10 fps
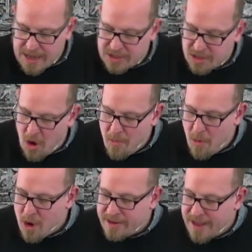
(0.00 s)
is no
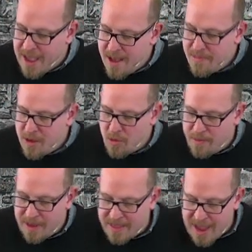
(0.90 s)
more to him than
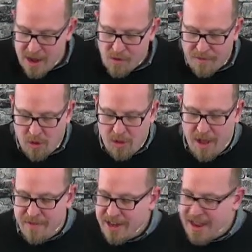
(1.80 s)
would be the
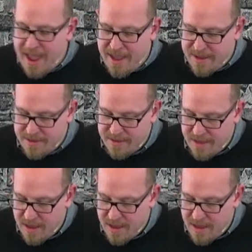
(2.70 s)
interval of a day.